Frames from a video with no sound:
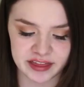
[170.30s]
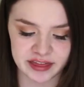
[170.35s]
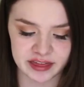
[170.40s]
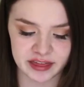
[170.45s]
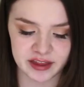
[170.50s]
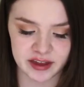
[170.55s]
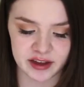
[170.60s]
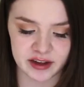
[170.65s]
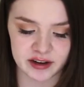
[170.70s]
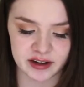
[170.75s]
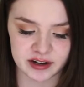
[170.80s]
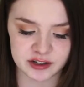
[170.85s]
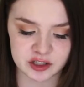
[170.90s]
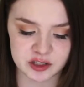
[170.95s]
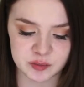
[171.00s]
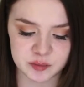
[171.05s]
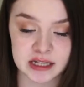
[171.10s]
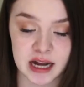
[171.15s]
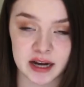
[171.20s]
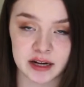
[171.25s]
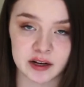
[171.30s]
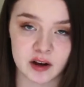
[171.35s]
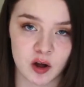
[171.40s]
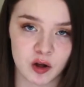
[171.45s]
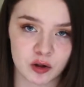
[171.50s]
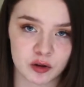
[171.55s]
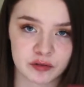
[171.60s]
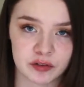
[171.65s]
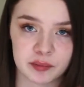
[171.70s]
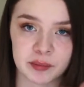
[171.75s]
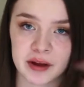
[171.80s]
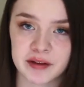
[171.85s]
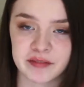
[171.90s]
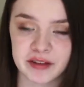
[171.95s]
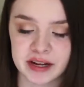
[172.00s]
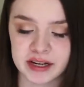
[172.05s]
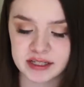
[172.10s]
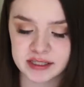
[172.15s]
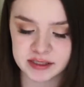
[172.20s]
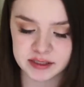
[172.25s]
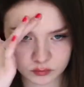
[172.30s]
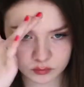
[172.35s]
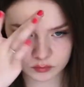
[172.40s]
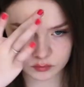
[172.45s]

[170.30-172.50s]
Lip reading: and then I just dot it all over my face.